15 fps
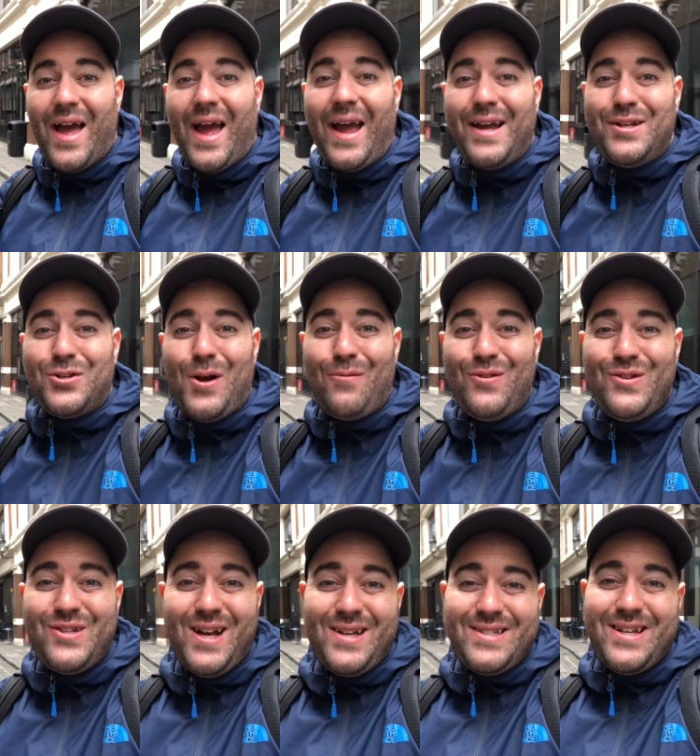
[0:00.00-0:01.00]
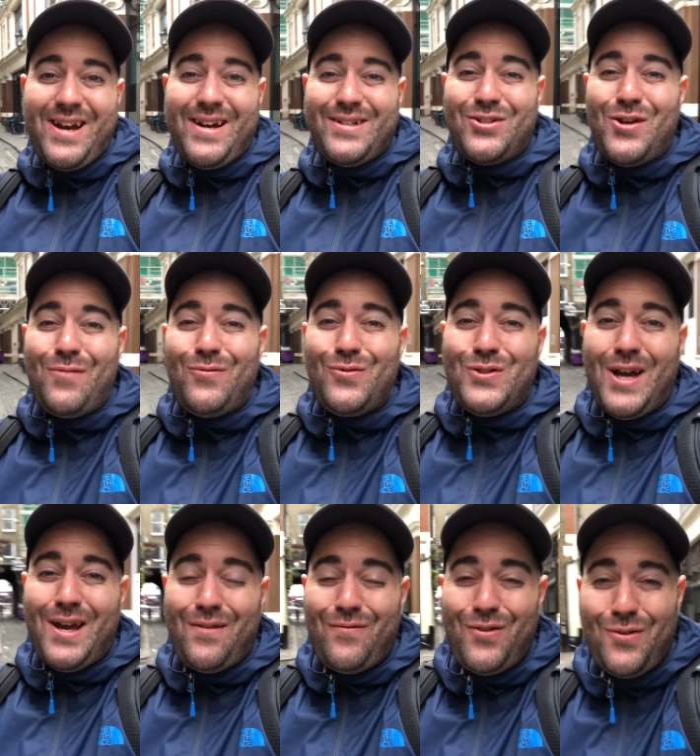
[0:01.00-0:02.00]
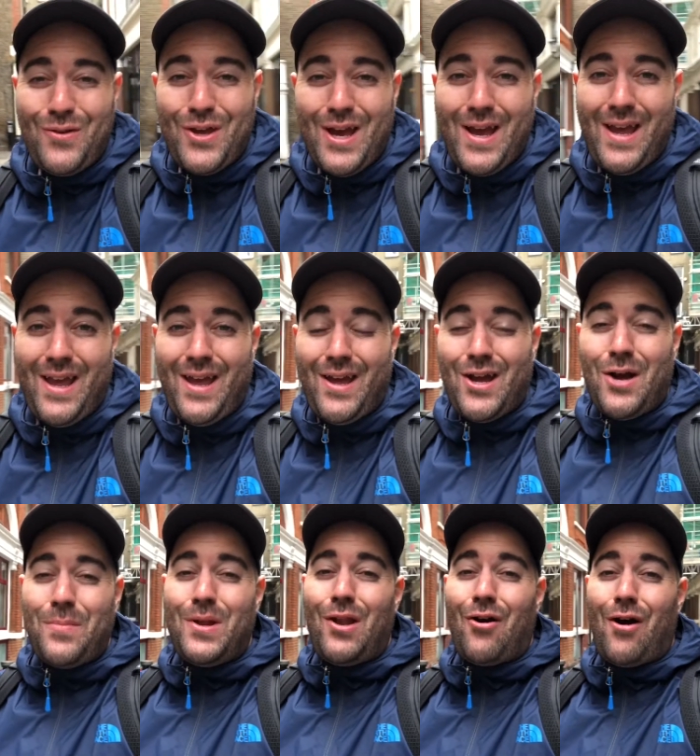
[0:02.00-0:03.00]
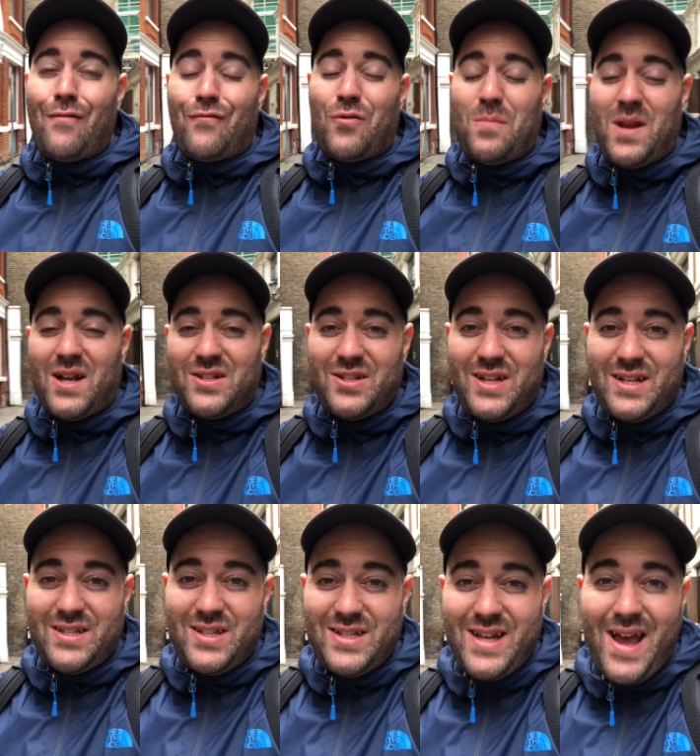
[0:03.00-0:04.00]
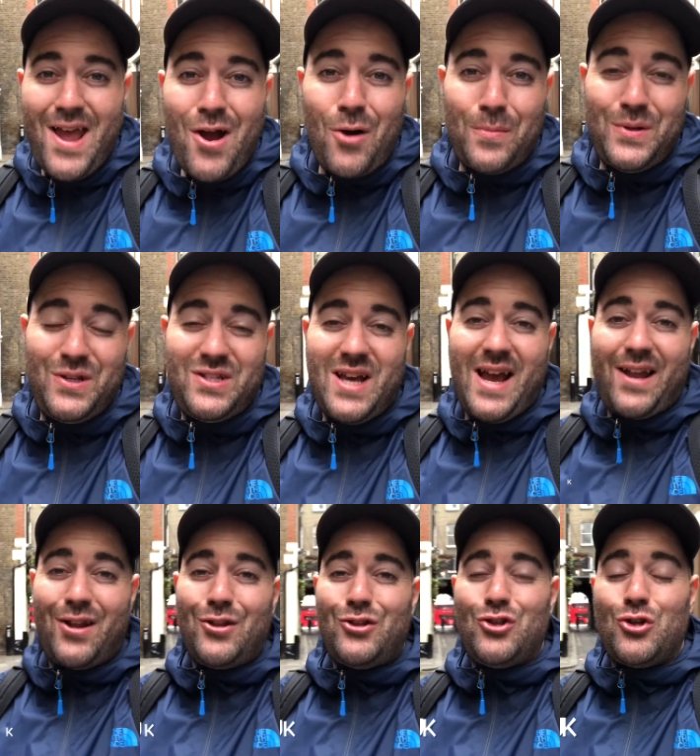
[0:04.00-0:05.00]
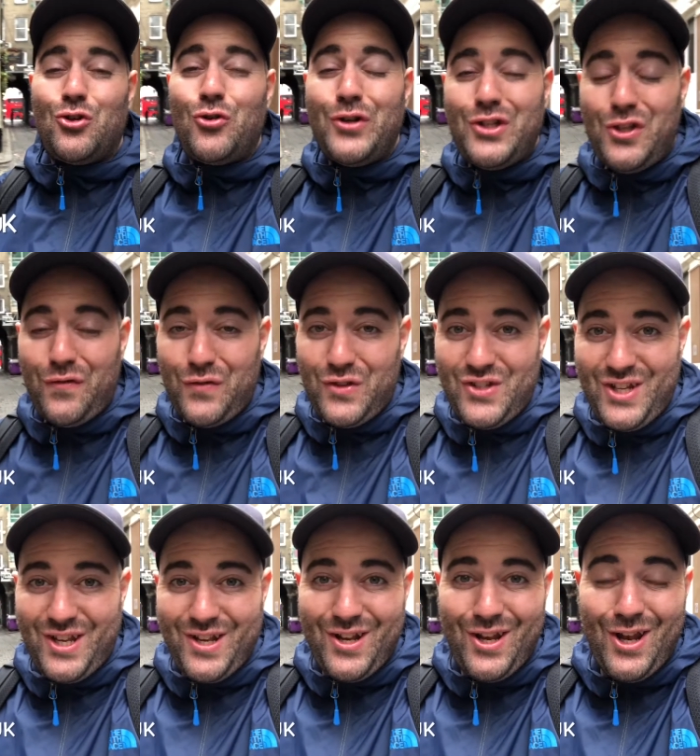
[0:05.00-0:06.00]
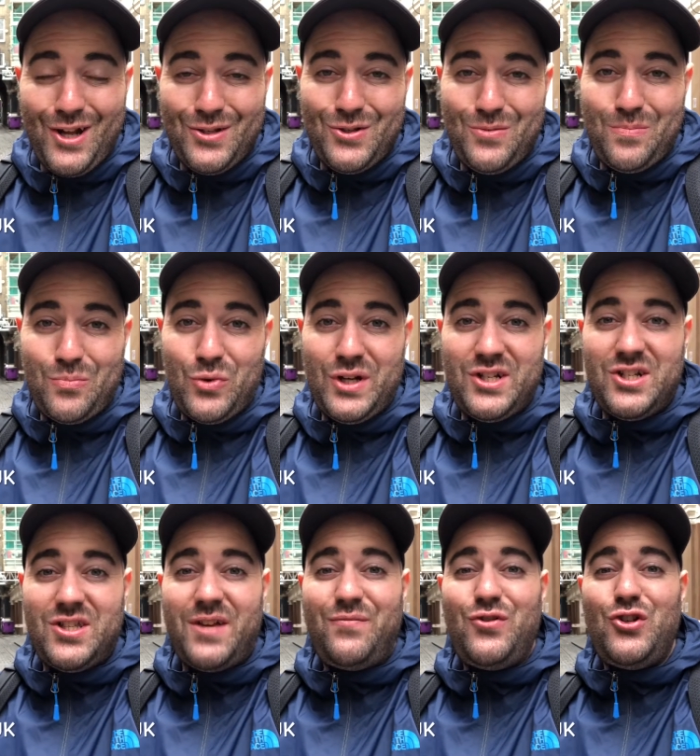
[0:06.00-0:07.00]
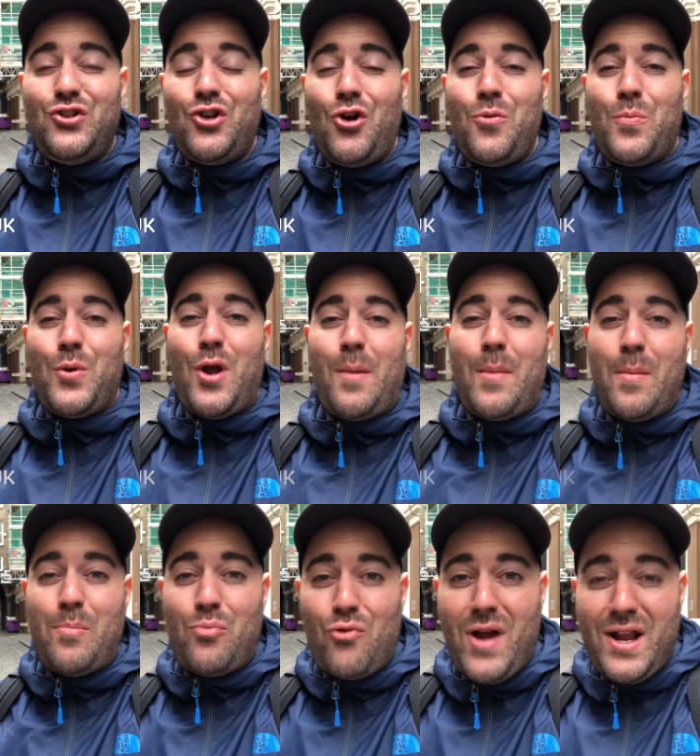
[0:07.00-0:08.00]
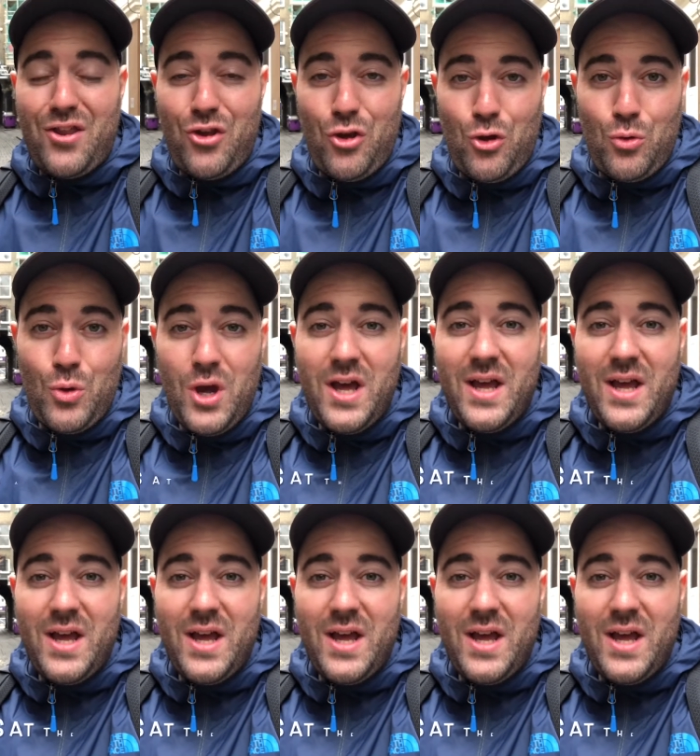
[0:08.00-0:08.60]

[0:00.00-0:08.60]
Hey travellers, how's it going? Travel Dave U K here, coming live from London, and today I'll be staying at the Saint Christopher's Inn, London Bridge. They've just opened up a brand new